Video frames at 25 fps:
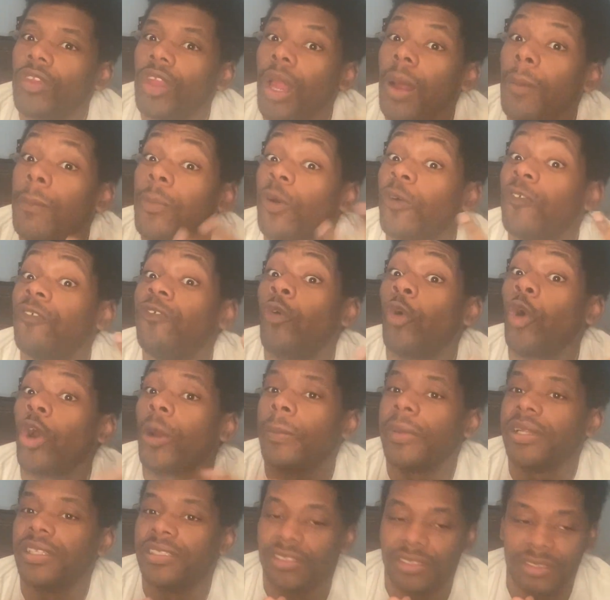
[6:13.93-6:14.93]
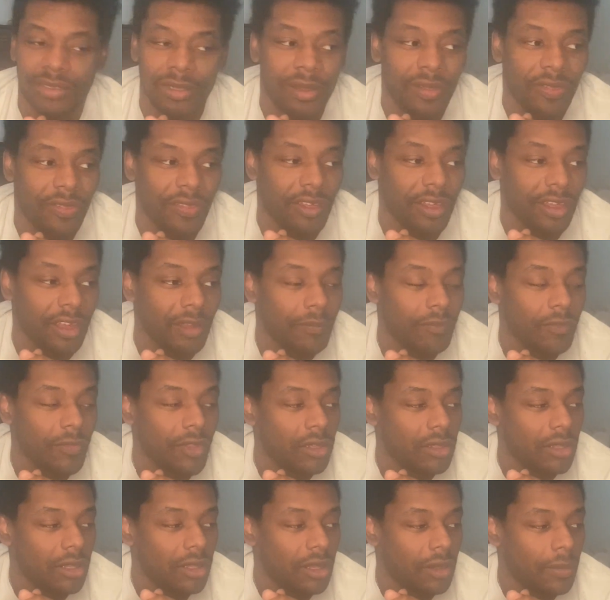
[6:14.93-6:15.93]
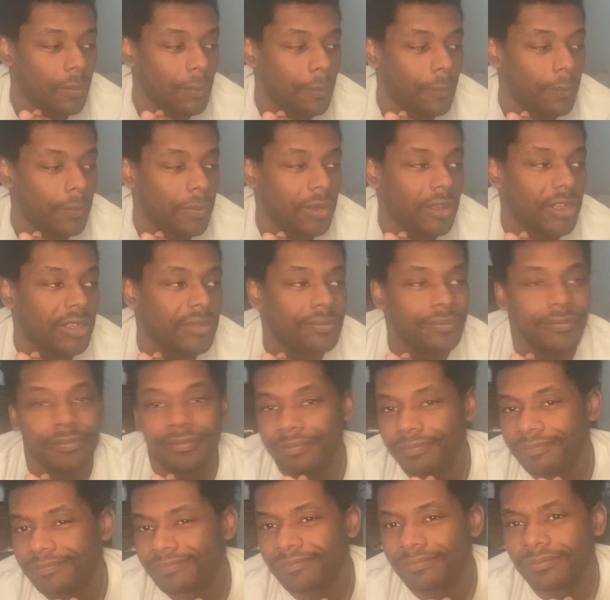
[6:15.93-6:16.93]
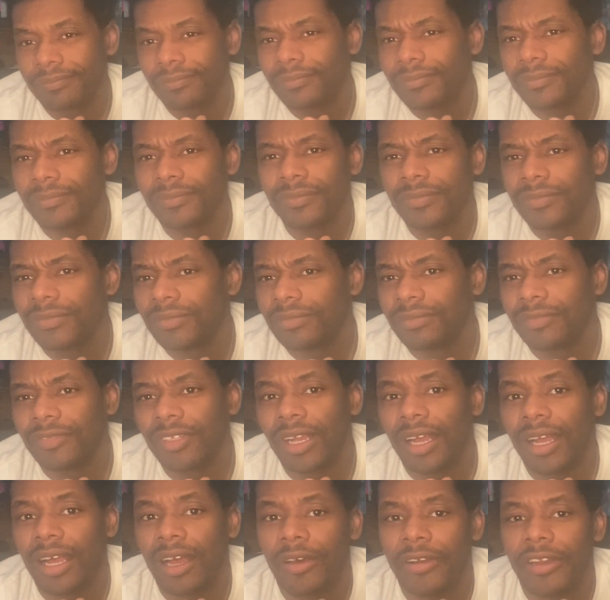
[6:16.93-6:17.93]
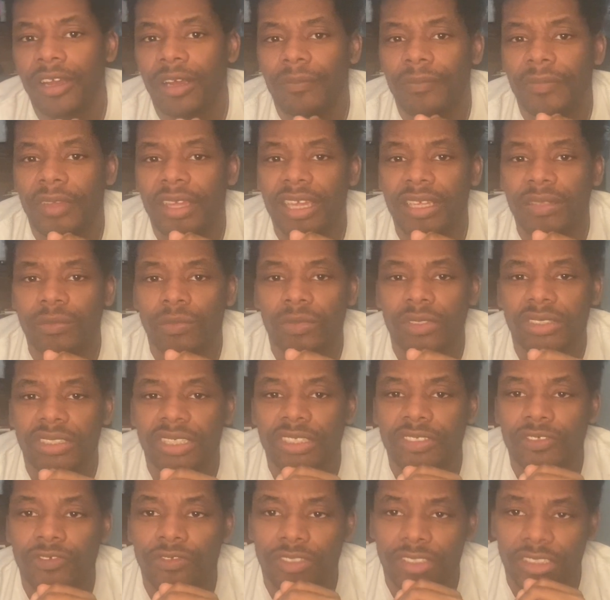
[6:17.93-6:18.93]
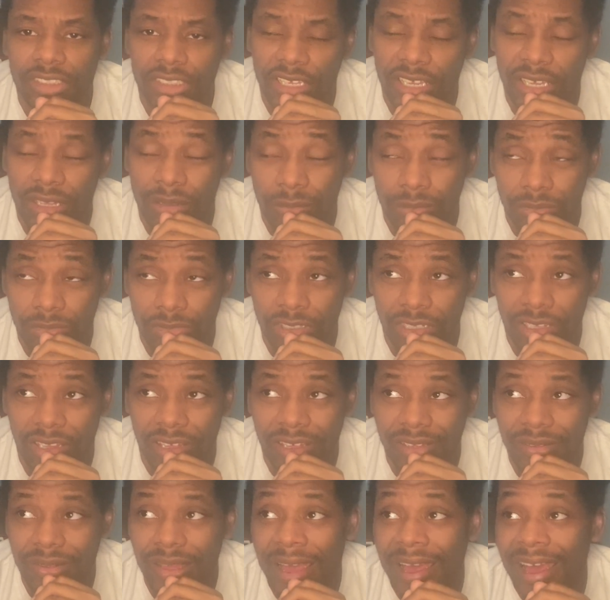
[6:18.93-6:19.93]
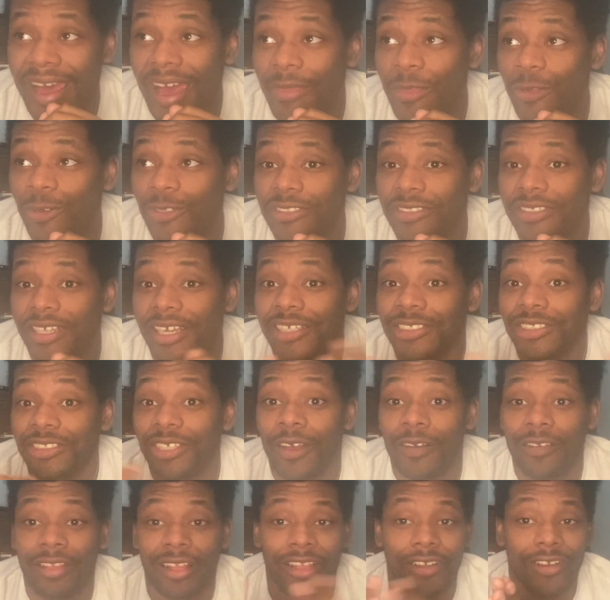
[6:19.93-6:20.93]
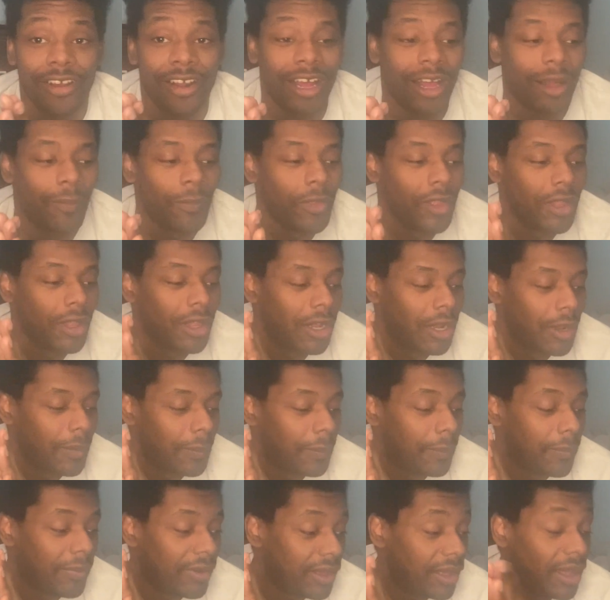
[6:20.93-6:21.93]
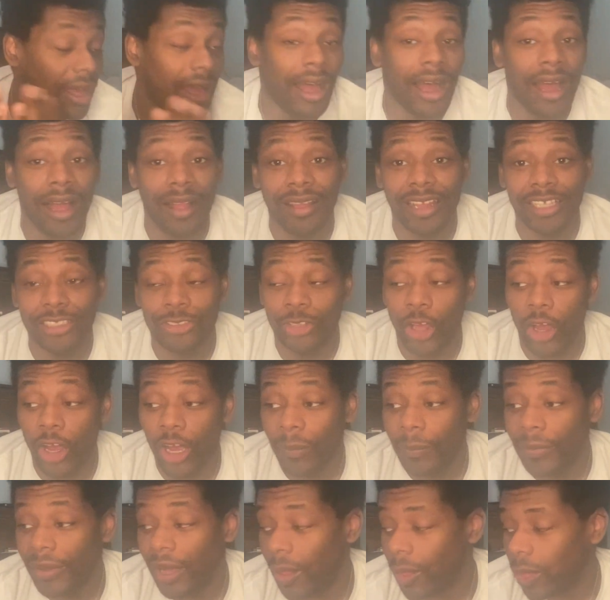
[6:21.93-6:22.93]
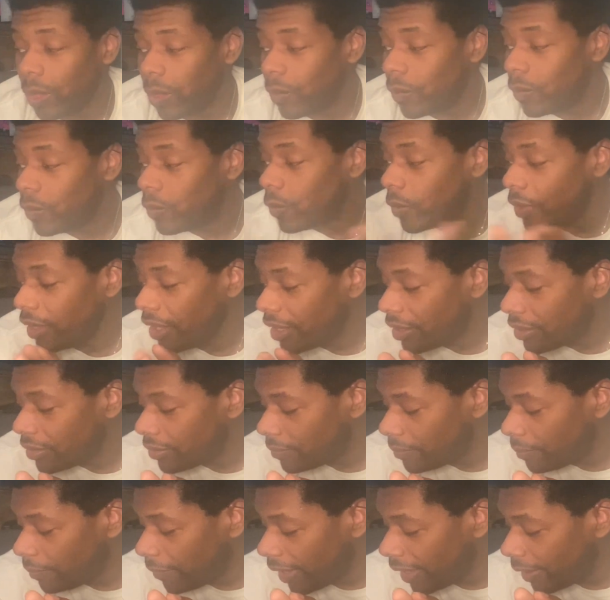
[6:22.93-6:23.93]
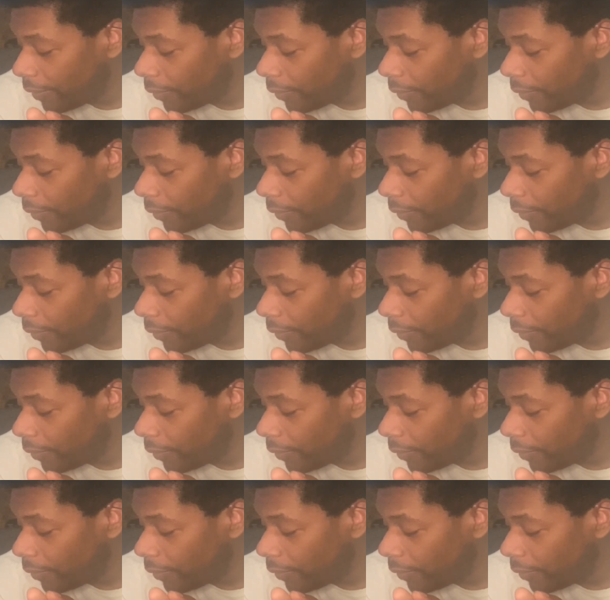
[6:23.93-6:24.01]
performance thing. But I don't know, it was interesting to like have those things clear out. But let's talk about the week. My